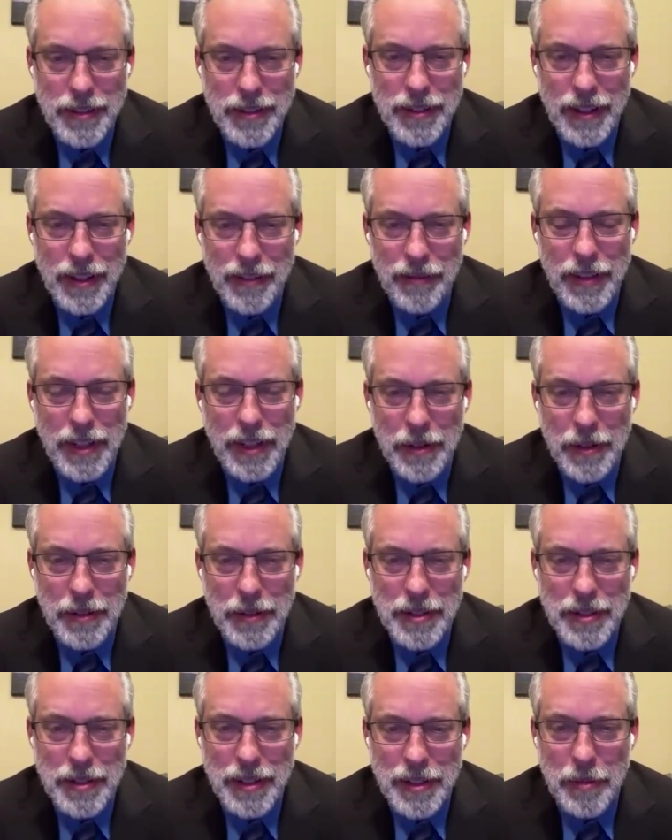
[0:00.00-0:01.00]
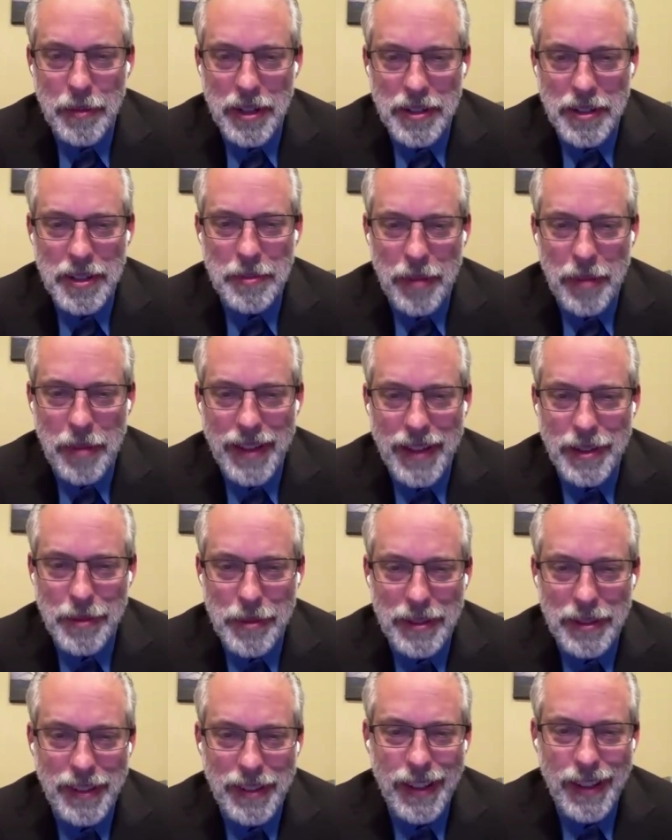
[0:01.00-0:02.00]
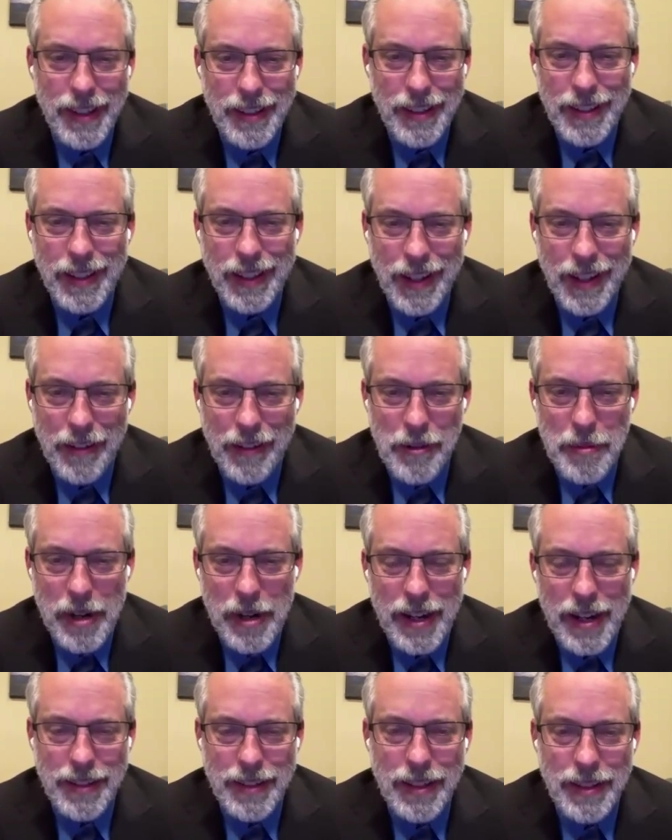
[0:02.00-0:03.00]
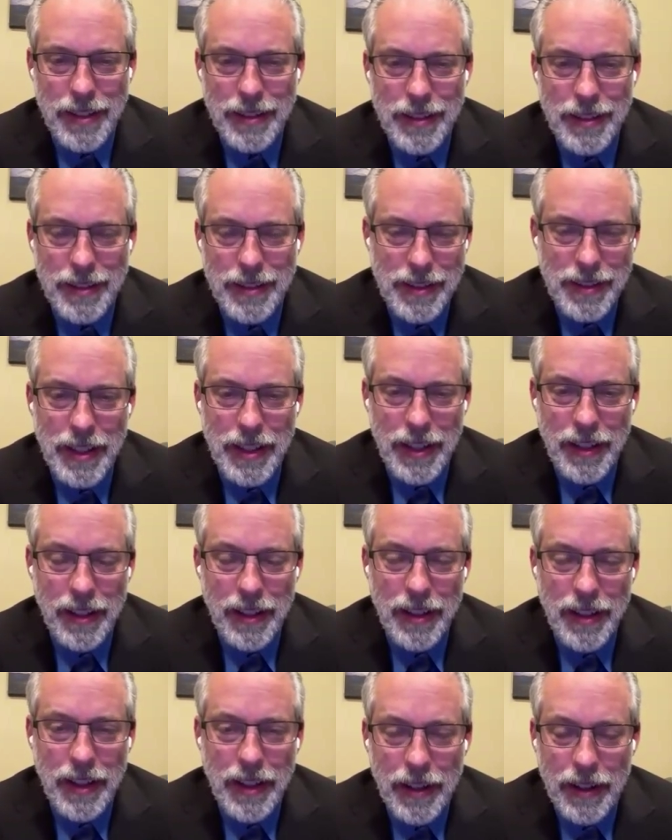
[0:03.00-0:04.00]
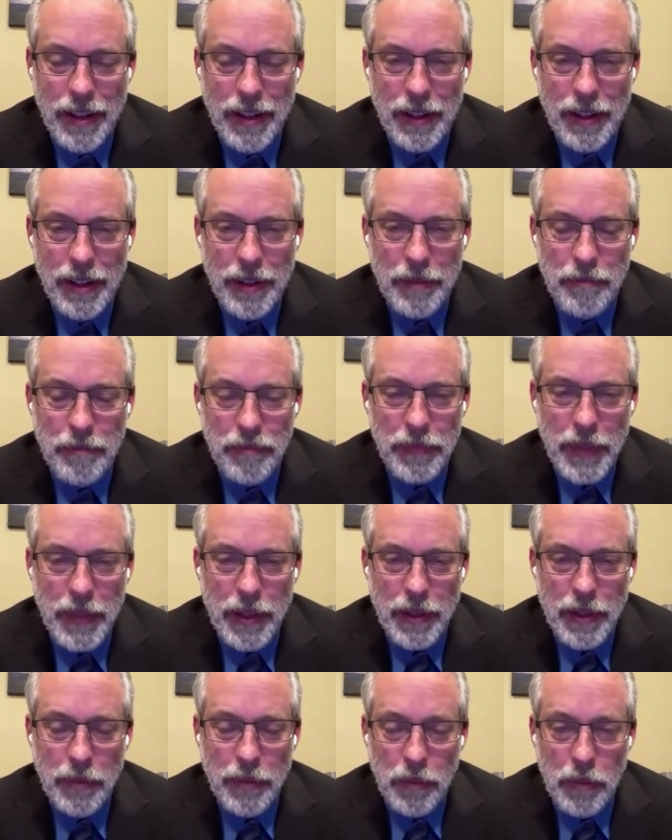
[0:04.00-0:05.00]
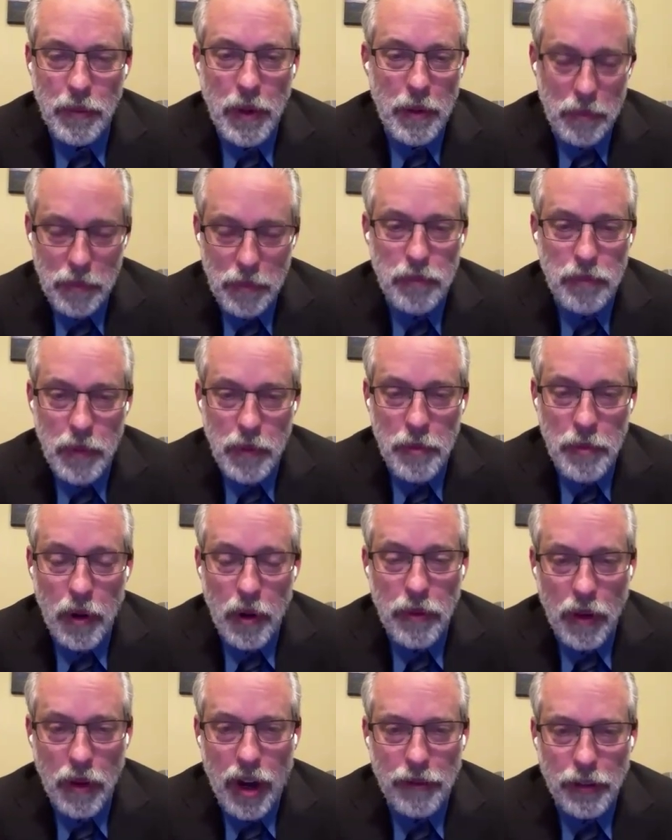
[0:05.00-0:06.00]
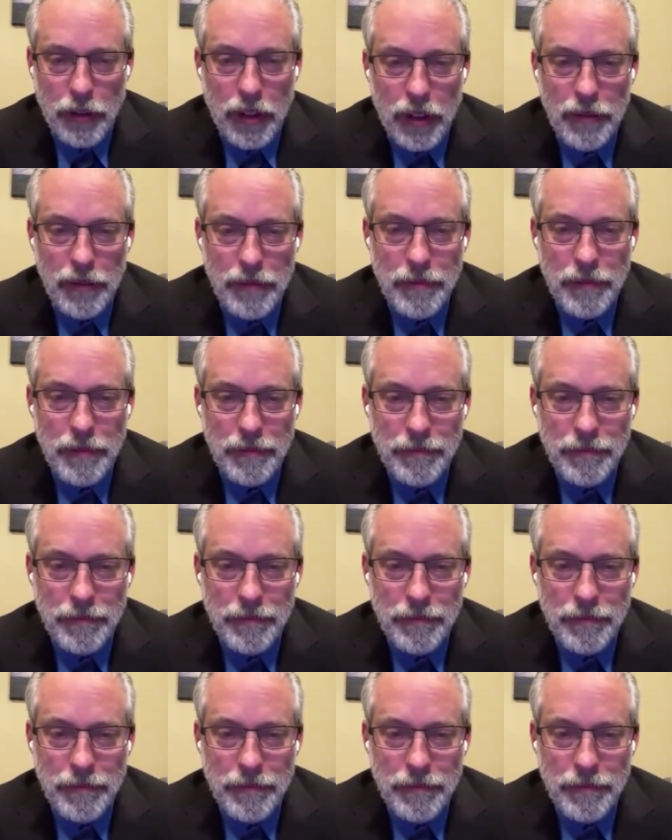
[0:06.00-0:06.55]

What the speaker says: this video as much as possible to get everybody to see what we both offer.